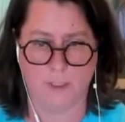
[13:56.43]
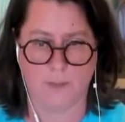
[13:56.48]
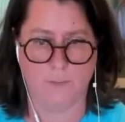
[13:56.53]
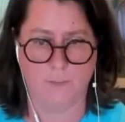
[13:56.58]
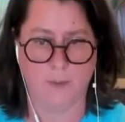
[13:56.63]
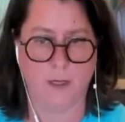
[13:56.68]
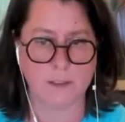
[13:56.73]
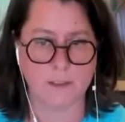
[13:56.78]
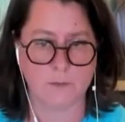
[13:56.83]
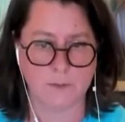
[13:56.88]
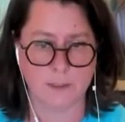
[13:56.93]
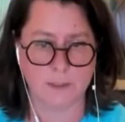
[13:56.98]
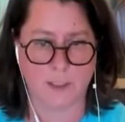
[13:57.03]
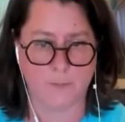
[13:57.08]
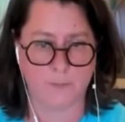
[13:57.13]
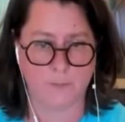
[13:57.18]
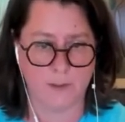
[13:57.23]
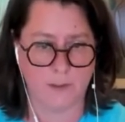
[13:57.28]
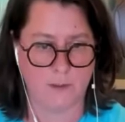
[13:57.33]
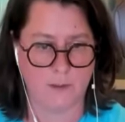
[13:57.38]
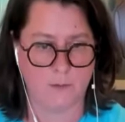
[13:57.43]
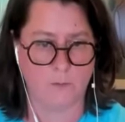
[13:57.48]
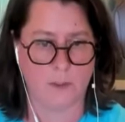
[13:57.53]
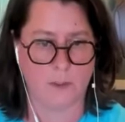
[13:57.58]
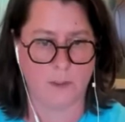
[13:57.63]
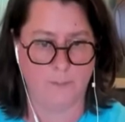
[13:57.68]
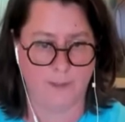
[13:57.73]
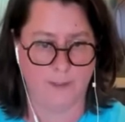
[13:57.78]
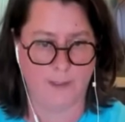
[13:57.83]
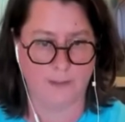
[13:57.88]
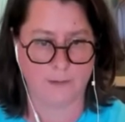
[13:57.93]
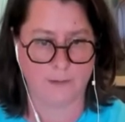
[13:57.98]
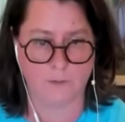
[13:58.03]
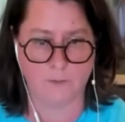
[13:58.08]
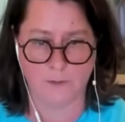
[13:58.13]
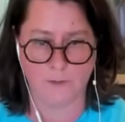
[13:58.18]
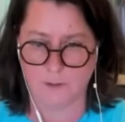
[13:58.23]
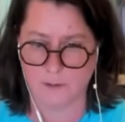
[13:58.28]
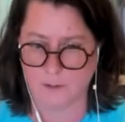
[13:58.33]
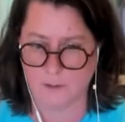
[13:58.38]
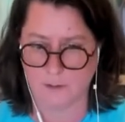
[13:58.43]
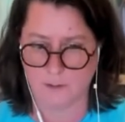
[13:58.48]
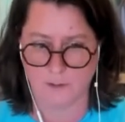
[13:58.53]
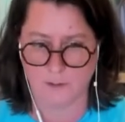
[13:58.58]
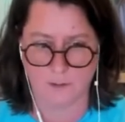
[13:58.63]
I'm not sure what's happening here. We'll come back to it.